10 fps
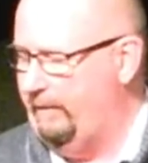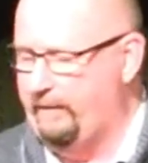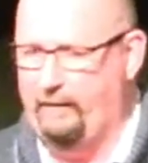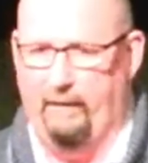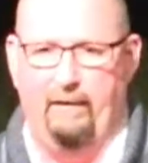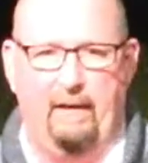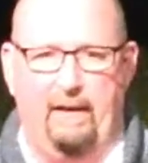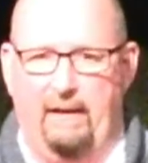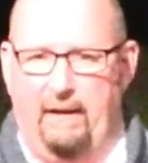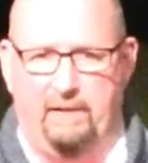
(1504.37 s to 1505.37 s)
And so
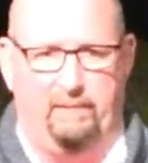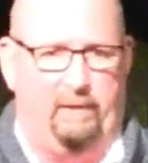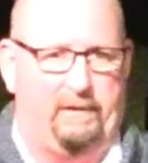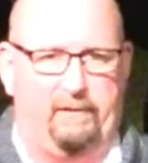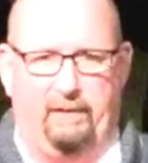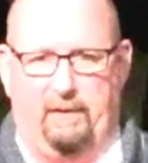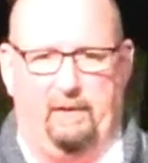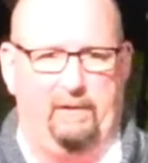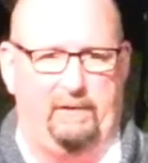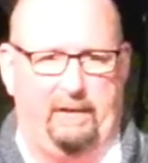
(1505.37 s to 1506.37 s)
inspirational,
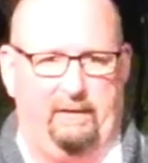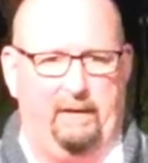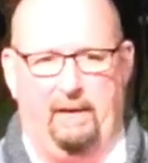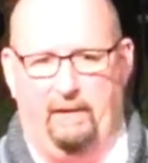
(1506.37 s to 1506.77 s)
encouraging,